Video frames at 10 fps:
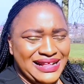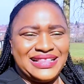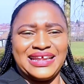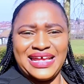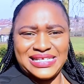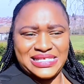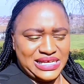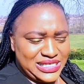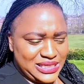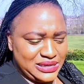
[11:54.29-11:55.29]
the
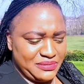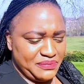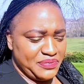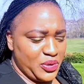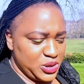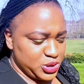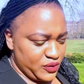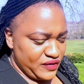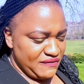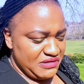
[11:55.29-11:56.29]
residents because
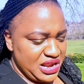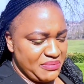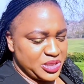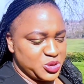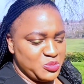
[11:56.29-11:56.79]
of having number 2.